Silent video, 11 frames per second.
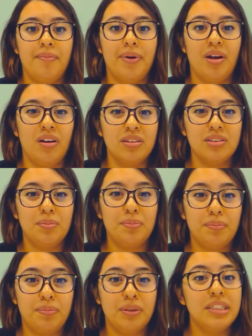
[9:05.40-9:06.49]
But also,
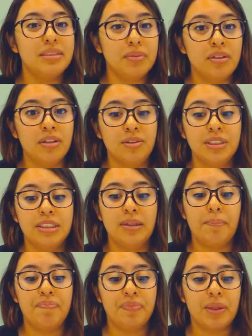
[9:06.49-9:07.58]
please put notes,
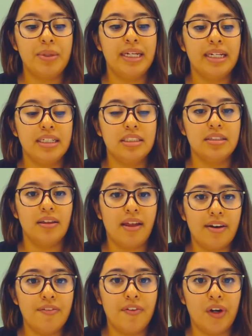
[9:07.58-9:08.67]
because a
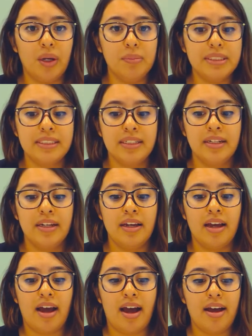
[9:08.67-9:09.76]
lot of phone ups,
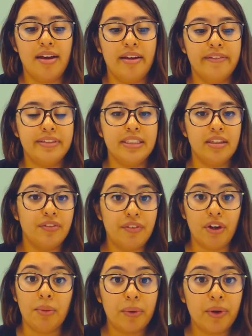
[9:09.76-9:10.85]
I've seen the
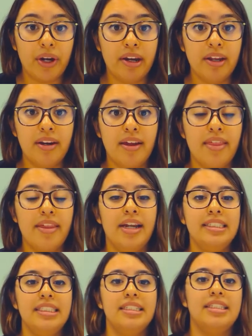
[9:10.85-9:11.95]
phone up created, and then
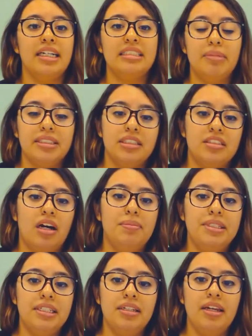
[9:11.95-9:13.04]
I see a text message
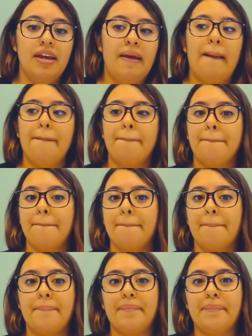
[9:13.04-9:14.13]
opt-in.
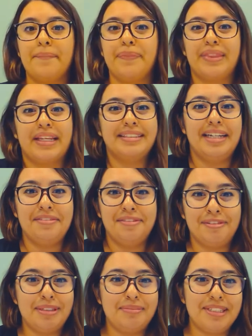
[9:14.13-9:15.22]

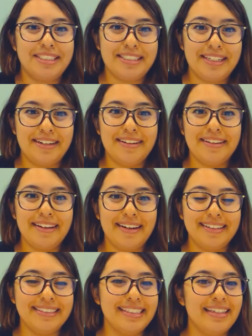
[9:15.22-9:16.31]
10-15 minutes later, then
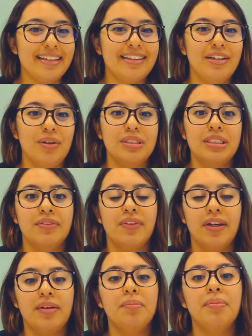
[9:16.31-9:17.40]
I see the notes of
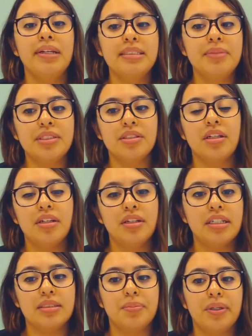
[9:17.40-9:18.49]
it. Please make sure that you
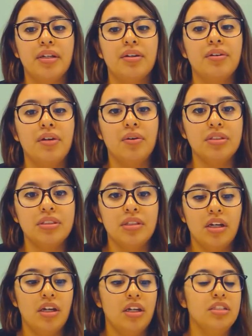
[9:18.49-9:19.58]
guys are putting your notes.
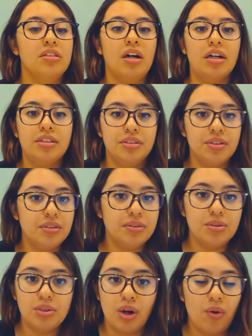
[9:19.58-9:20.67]
Talked to
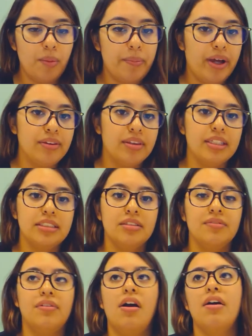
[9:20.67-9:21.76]
Joe about this
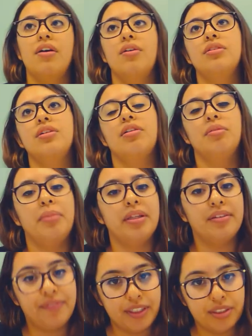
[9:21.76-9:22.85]
Silverado, told him about
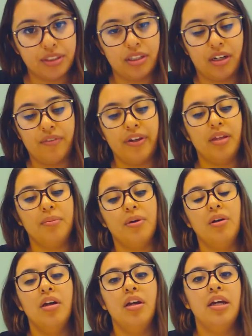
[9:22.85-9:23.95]
the features that are
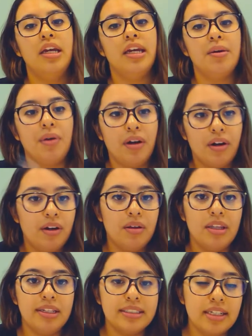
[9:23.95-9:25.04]
available. He wanted to know
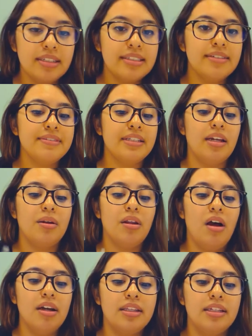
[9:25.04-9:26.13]
the incentives, and
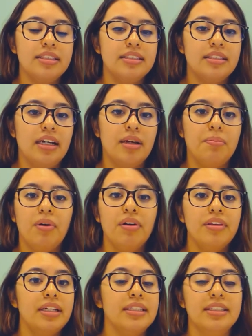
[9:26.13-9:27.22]
I
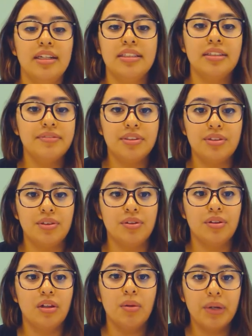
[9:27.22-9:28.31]
pulled the incentives
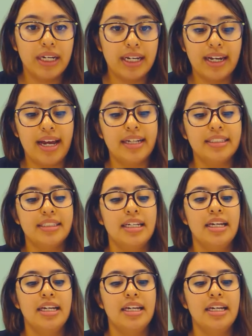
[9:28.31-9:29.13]
through Global Connect,